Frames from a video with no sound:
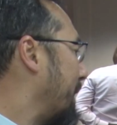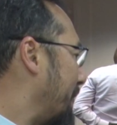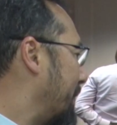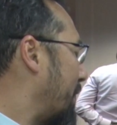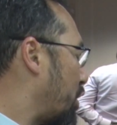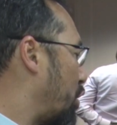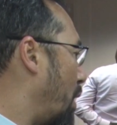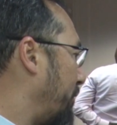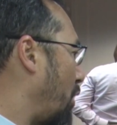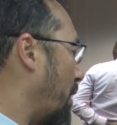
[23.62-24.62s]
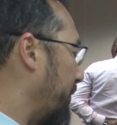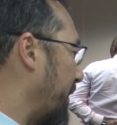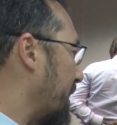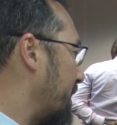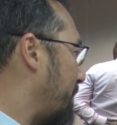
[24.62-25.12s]
It is a show of
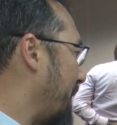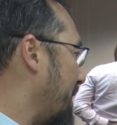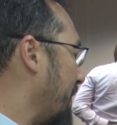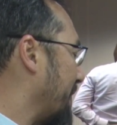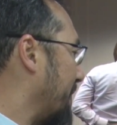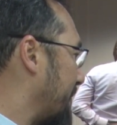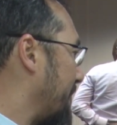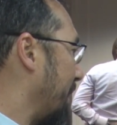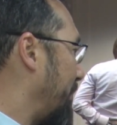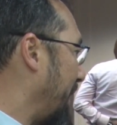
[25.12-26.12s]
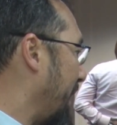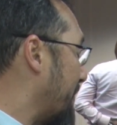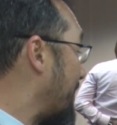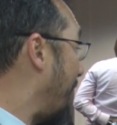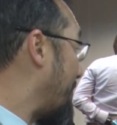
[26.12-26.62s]
confidence by the existing
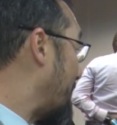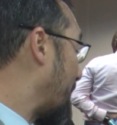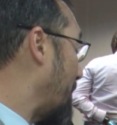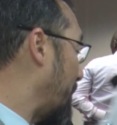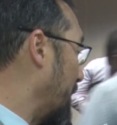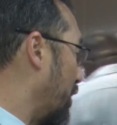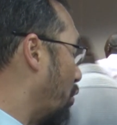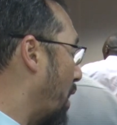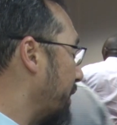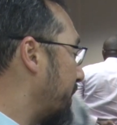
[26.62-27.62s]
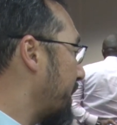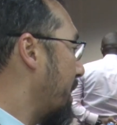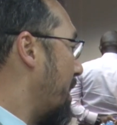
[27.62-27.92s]
players and a couple new ones